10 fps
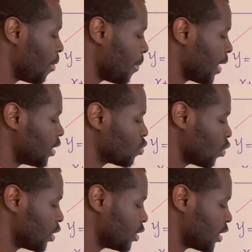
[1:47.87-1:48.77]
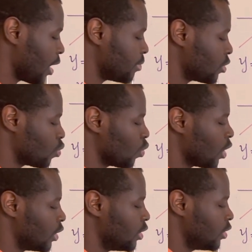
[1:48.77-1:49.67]
minus 1 times
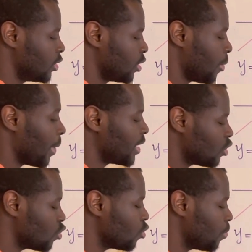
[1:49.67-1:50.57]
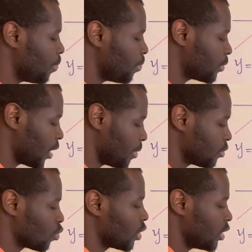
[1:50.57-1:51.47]
1, minus 2
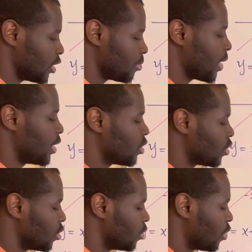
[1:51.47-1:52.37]
times 1 is minus 2,